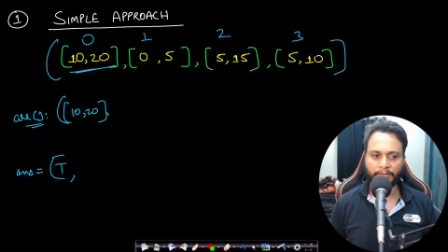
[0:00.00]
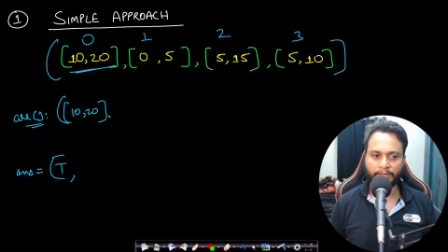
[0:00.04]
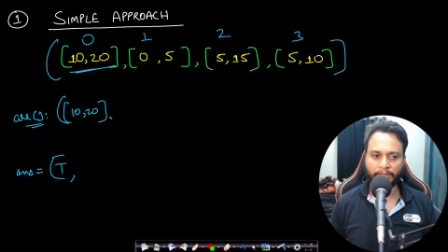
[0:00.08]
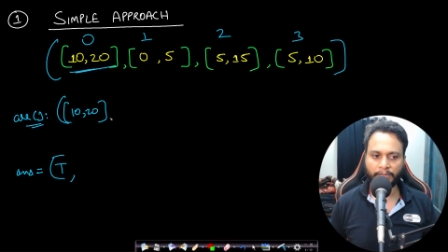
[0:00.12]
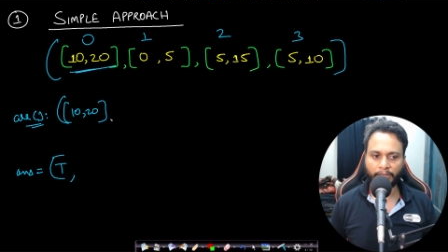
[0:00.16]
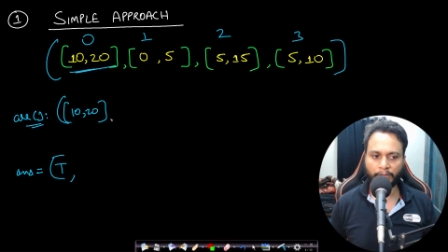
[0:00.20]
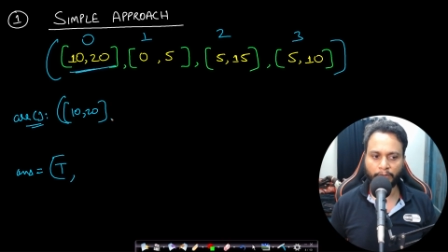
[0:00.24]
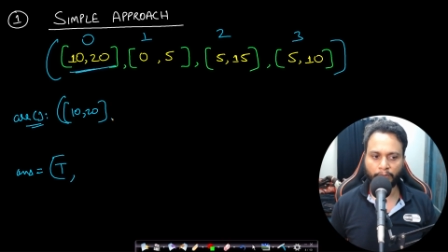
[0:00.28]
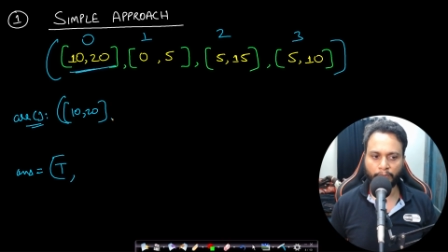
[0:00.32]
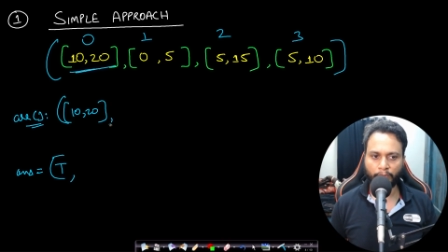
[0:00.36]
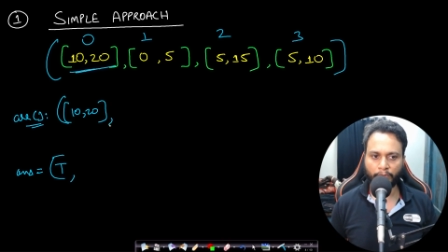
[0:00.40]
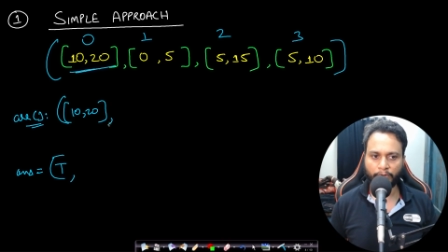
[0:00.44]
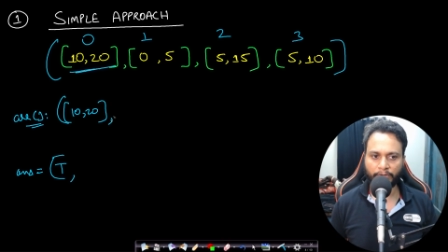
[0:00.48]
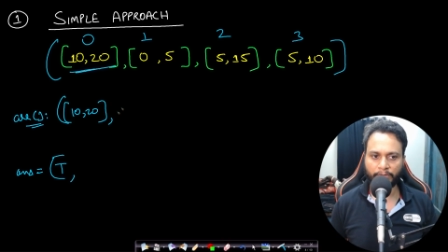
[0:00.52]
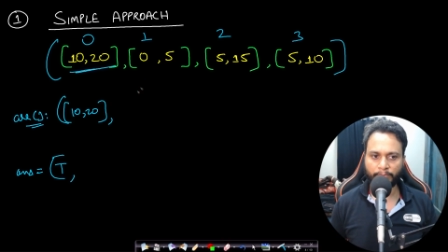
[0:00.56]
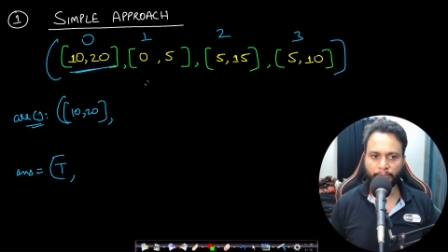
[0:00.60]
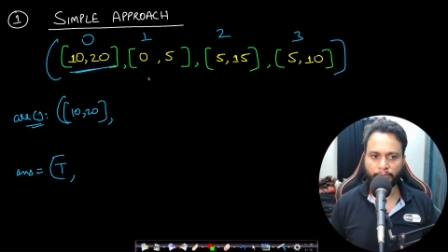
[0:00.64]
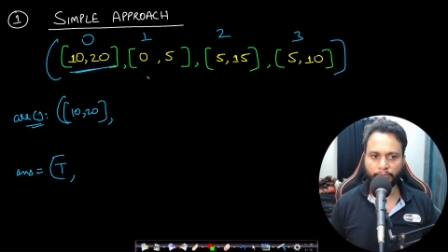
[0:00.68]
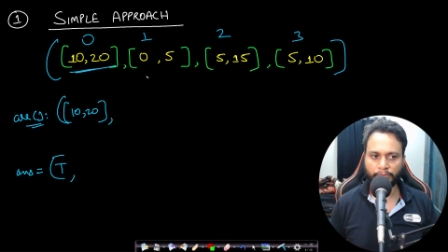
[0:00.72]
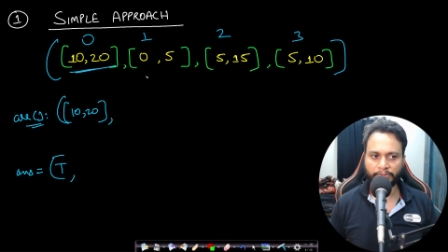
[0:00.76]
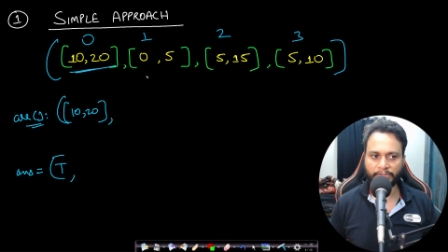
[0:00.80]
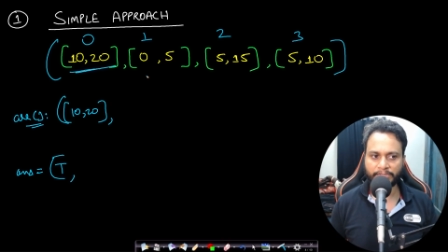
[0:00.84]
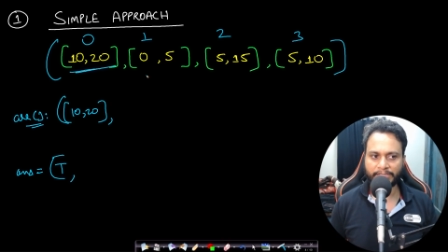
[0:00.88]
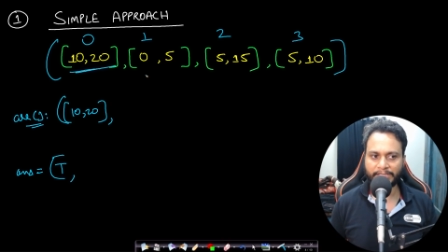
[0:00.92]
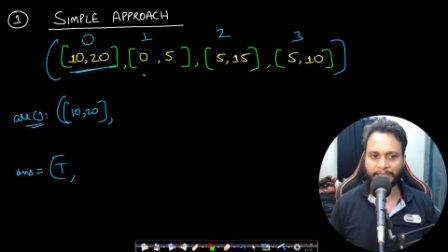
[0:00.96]
Now what
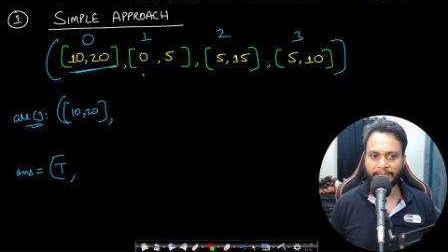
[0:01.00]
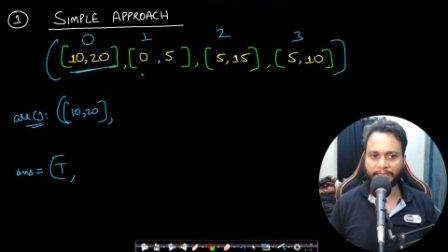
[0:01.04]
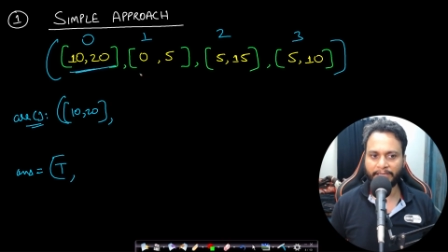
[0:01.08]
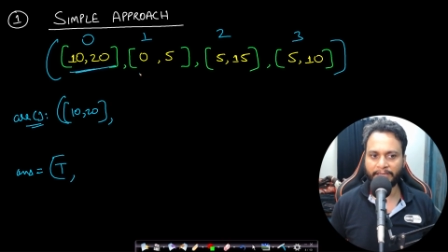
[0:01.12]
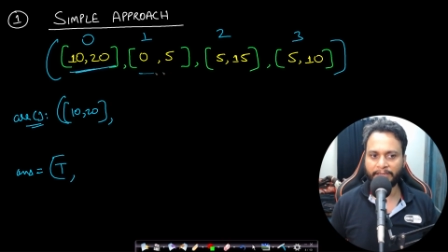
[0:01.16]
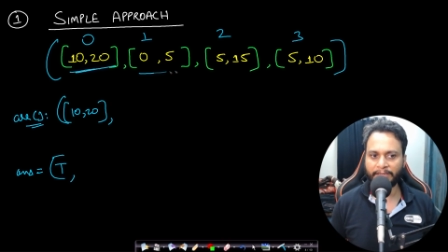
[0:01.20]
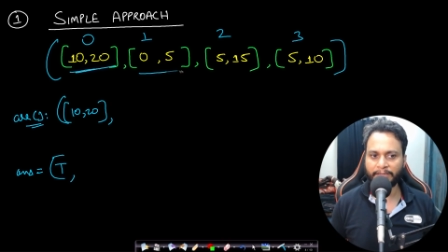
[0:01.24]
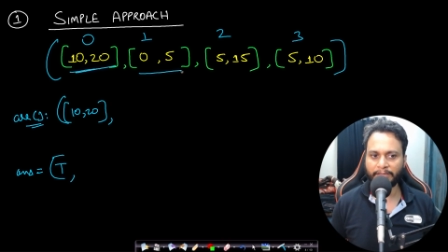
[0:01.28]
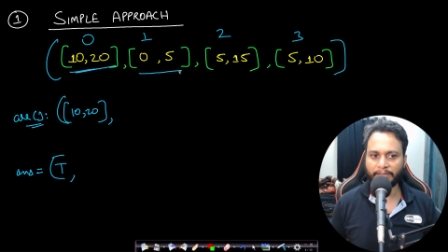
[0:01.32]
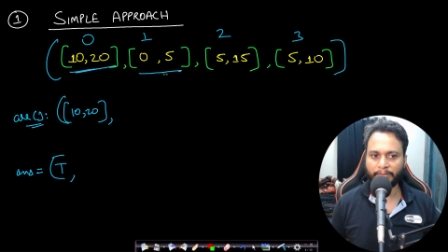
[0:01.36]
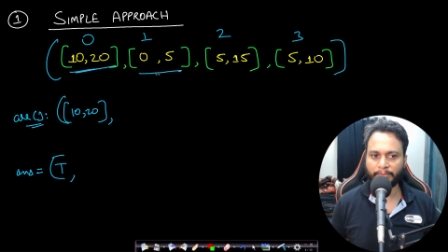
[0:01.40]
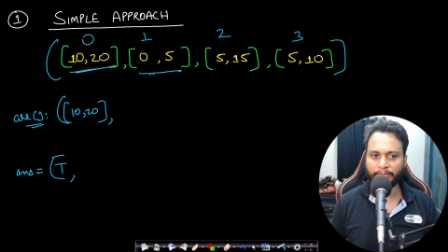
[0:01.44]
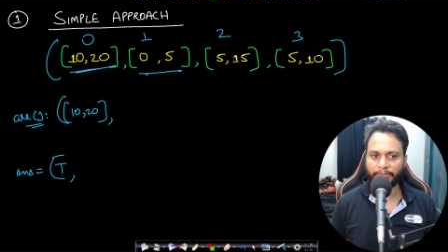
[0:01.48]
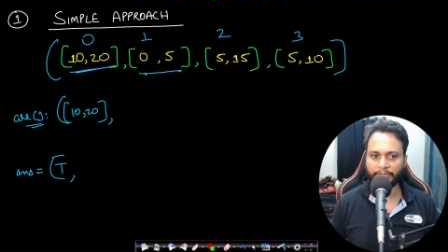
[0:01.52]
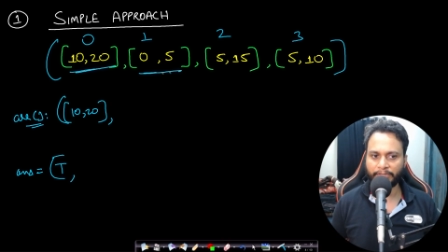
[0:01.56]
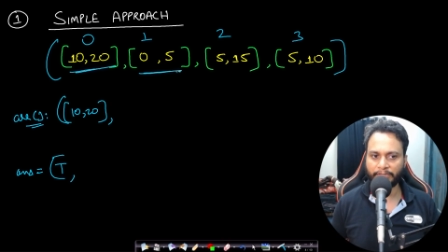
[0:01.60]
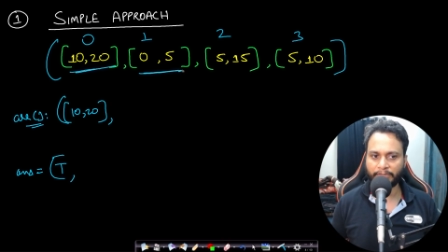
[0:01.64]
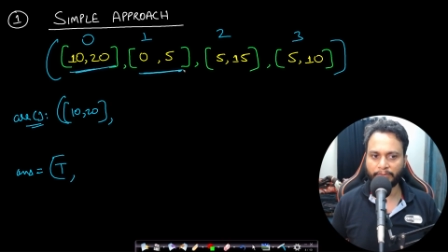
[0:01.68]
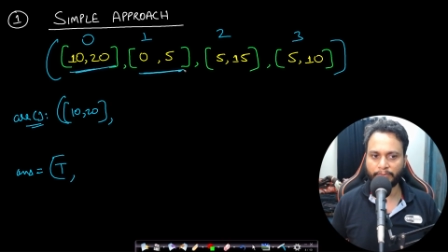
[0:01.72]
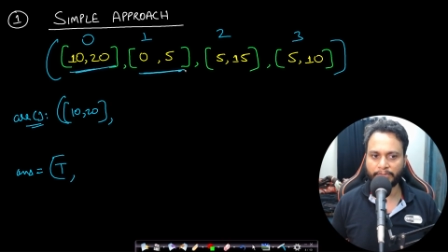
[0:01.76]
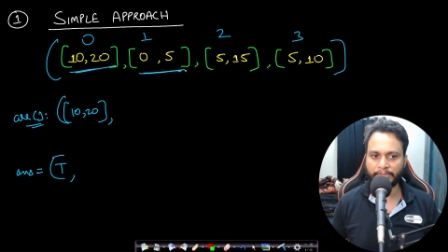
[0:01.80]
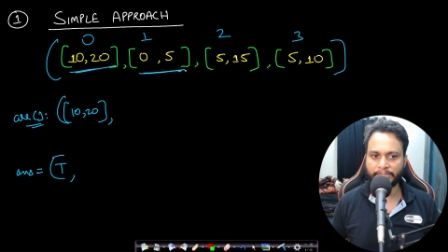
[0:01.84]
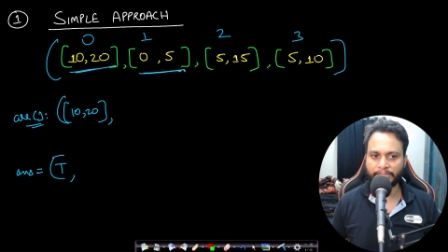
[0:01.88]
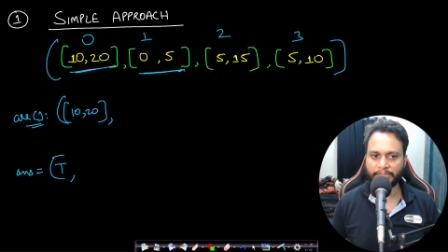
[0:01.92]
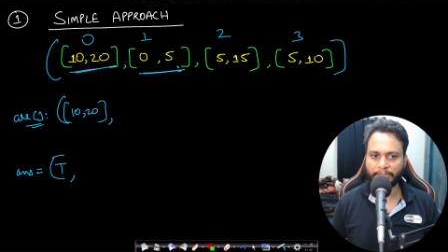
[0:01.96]
about the second incoming
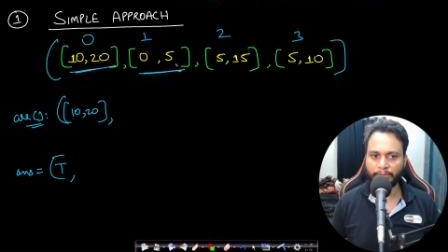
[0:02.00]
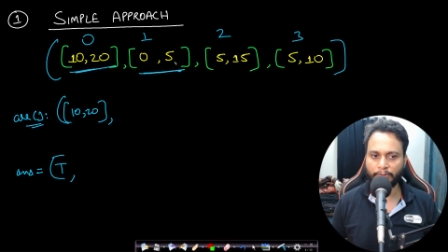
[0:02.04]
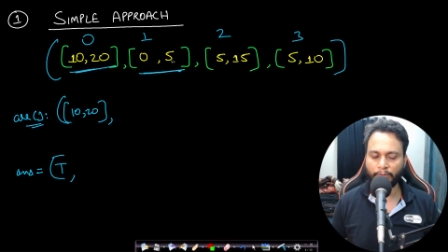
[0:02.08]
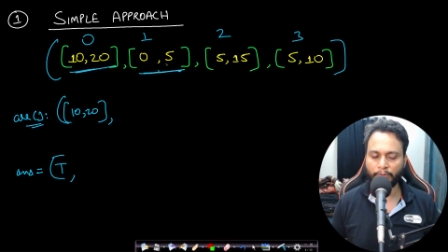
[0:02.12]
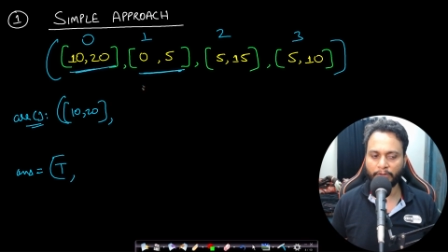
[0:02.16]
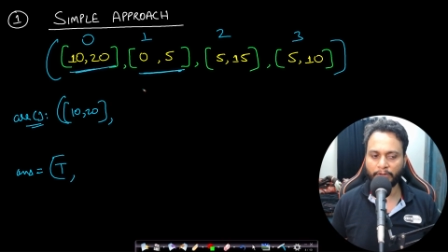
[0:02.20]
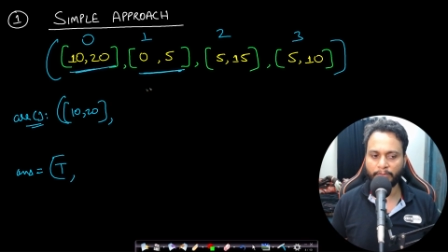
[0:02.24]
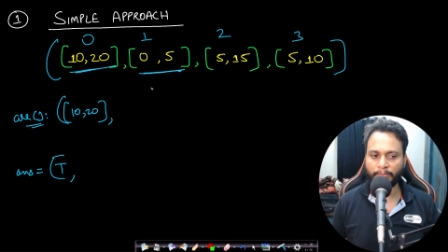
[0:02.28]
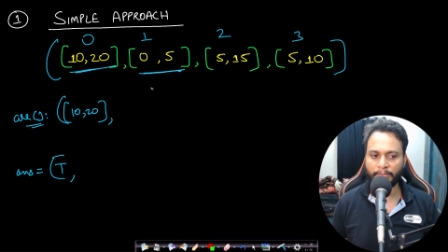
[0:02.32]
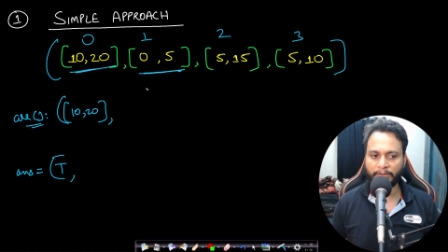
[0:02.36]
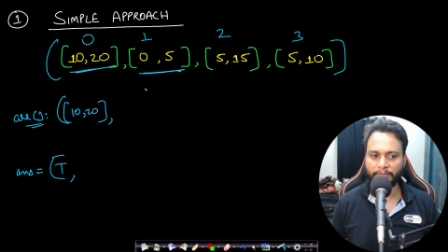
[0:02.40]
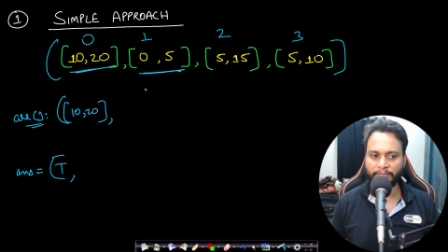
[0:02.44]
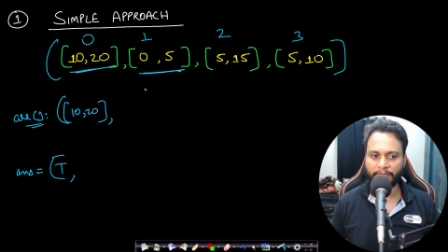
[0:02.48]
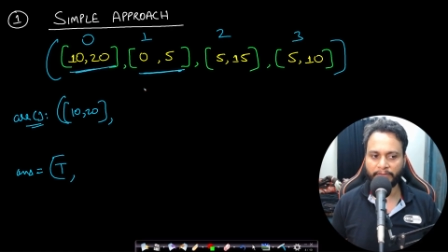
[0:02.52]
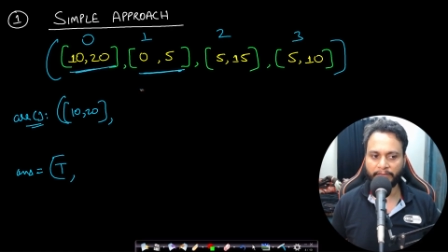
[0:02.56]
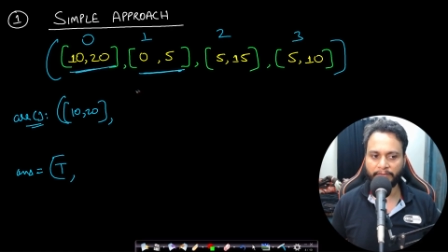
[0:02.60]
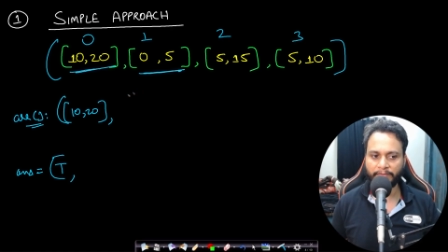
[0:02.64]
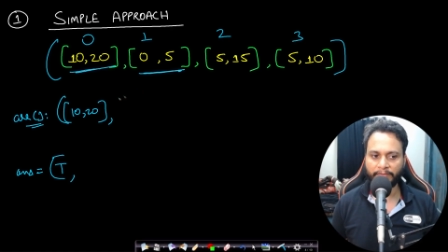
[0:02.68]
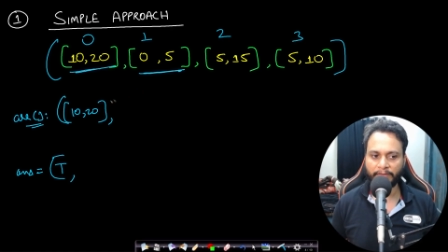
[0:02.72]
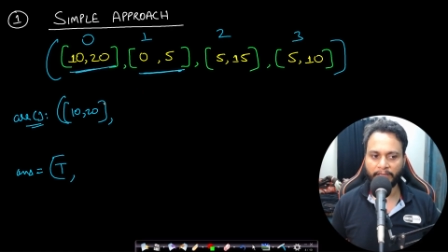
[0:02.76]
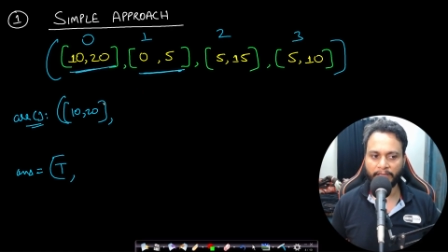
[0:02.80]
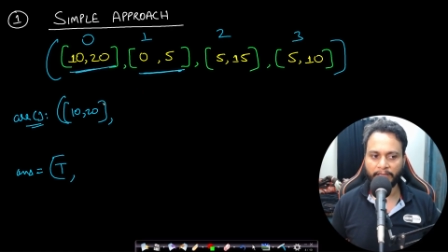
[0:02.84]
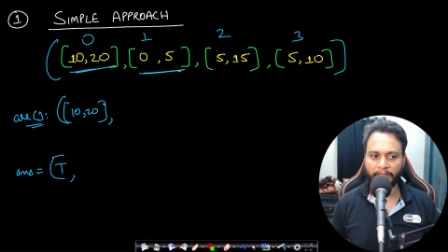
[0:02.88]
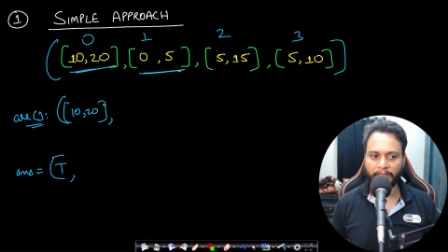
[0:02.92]
request 0 comma 5?